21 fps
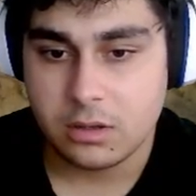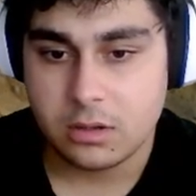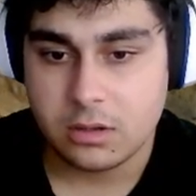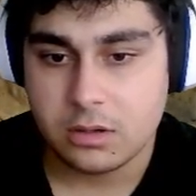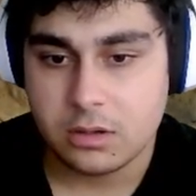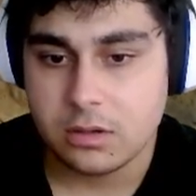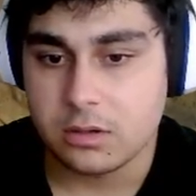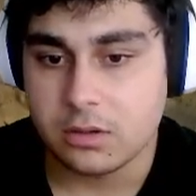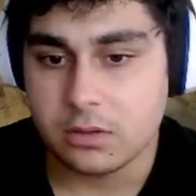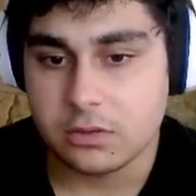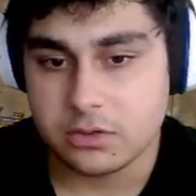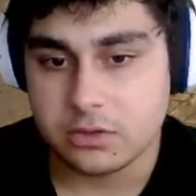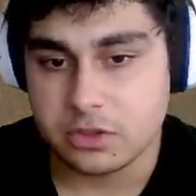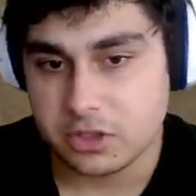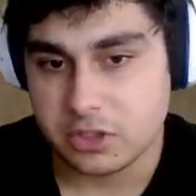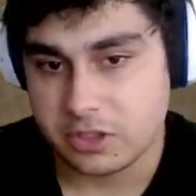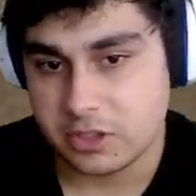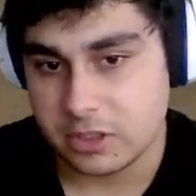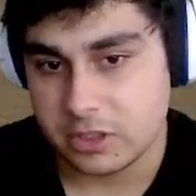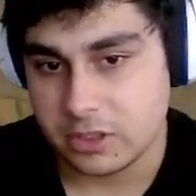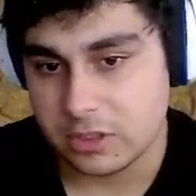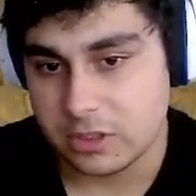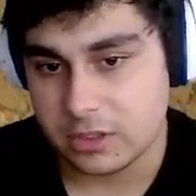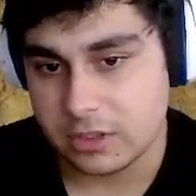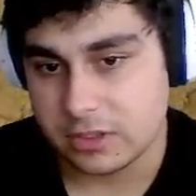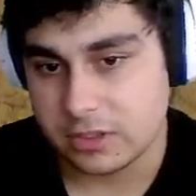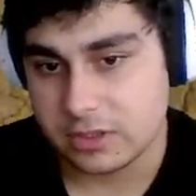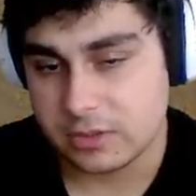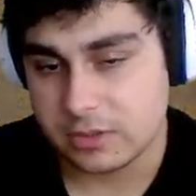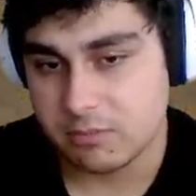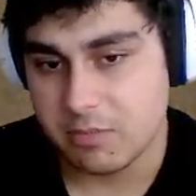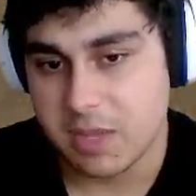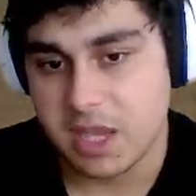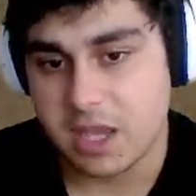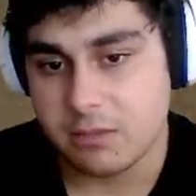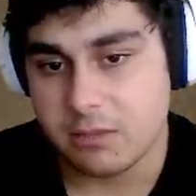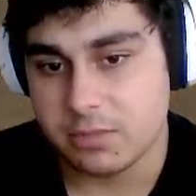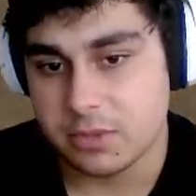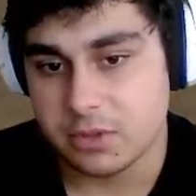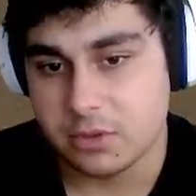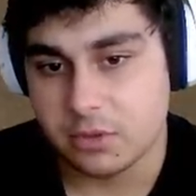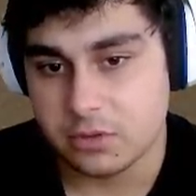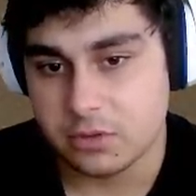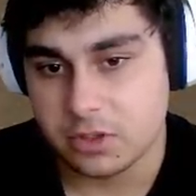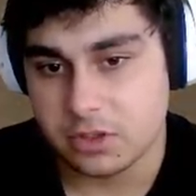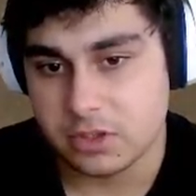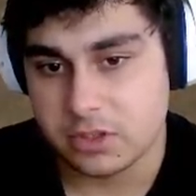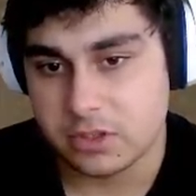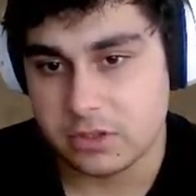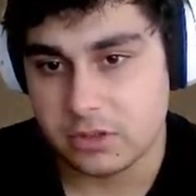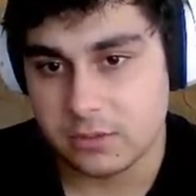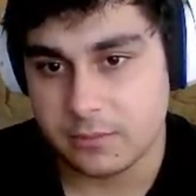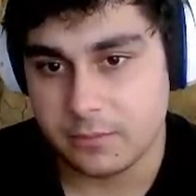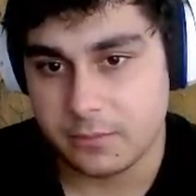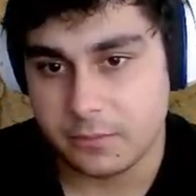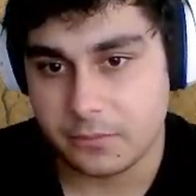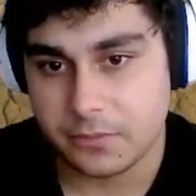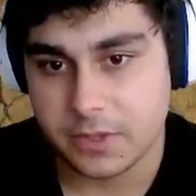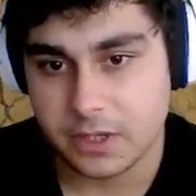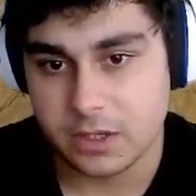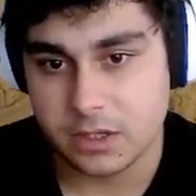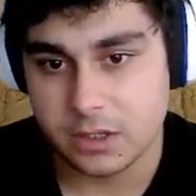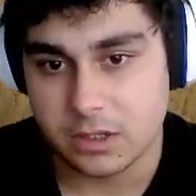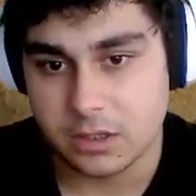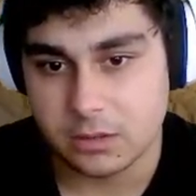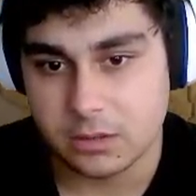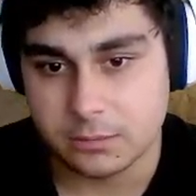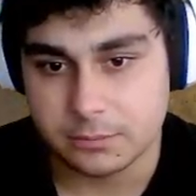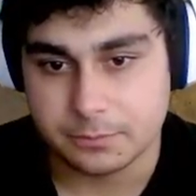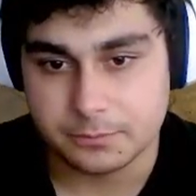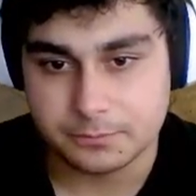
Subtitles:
not just in this map, not just um